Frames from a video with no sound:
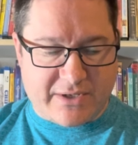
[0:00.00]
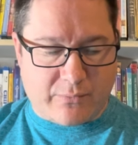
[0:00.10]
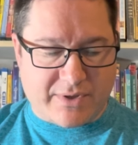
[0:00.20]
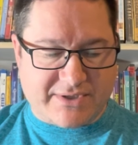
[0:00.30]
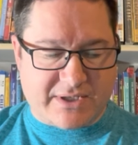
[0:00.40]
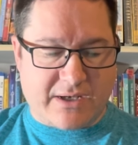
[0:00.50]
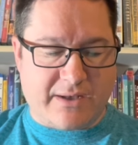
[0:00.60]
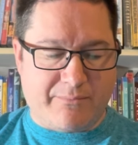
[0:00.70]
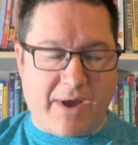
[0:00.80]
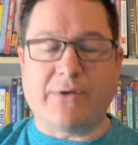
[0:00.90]
It was uh,
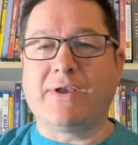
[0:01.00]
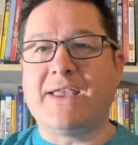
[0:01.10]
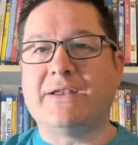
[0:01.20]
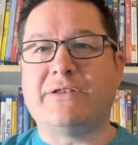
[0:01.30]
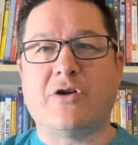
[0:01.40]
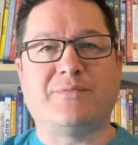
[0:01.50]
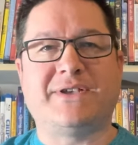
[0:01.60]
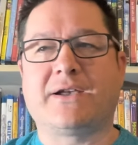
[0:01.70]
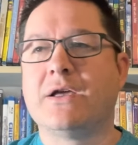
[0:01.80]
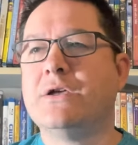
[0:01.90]
Michael Keaton and
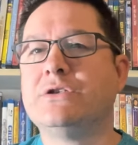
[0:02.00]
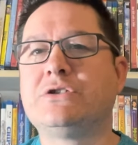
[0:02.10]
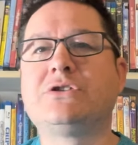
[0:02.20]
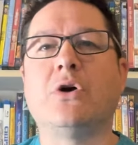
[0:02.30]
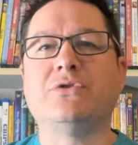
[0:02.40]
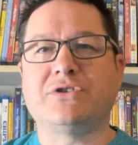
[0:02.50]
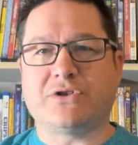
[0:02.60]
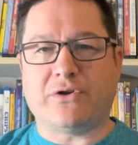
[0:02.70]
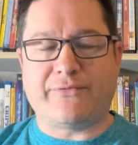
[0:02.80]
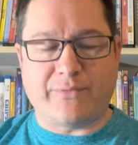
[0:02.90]
Dopesick, so
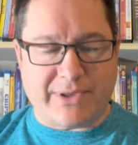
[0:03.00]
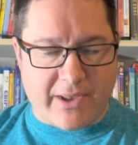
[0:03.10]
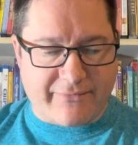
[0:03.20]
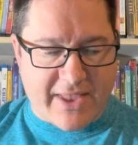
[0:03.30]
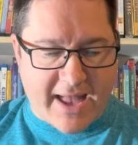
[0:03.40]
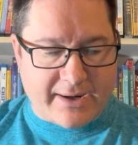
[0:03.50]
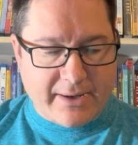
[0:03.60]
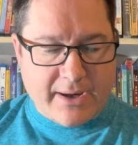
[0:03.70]
deserved. We love that.